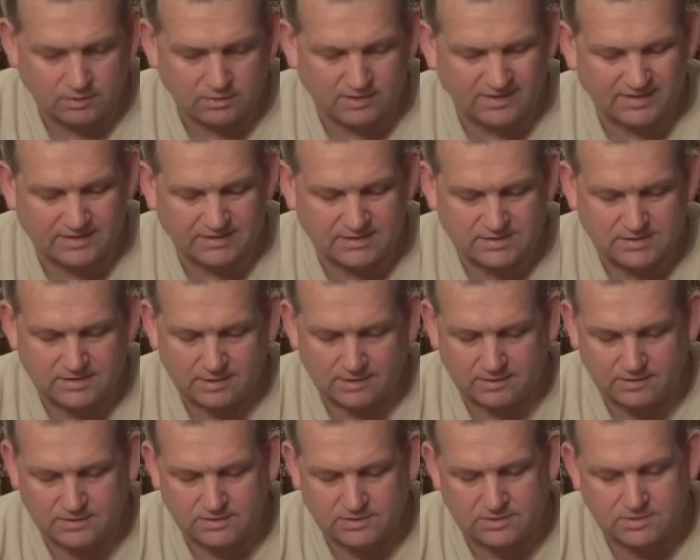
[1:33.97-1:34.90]
Like I said,
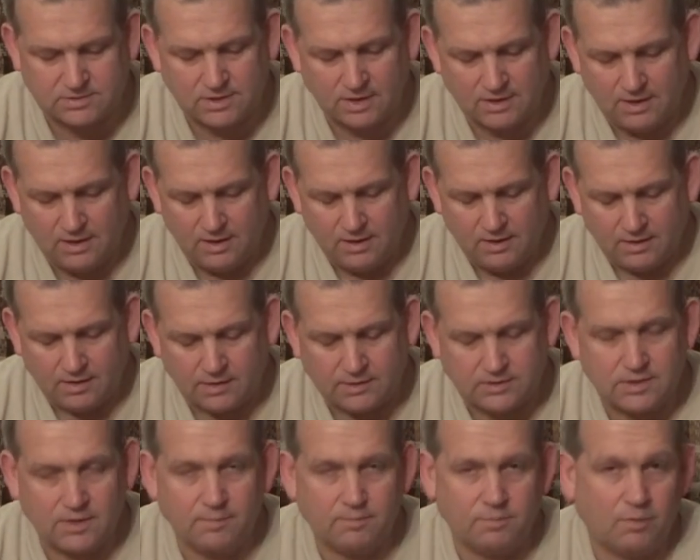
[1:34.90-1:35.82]
this is a
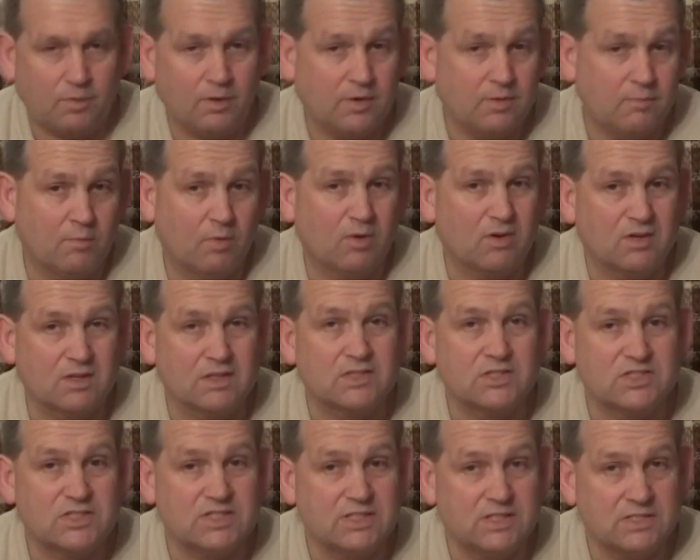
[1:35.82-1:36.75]
temporary, more or less
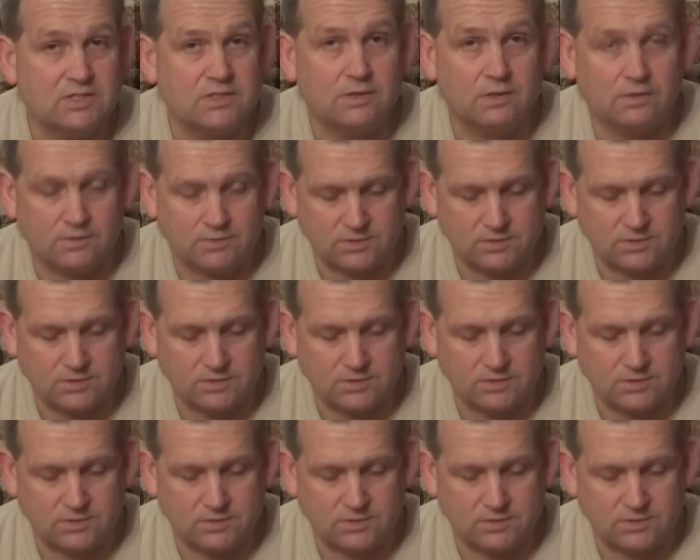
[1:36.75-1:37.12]
seasonal.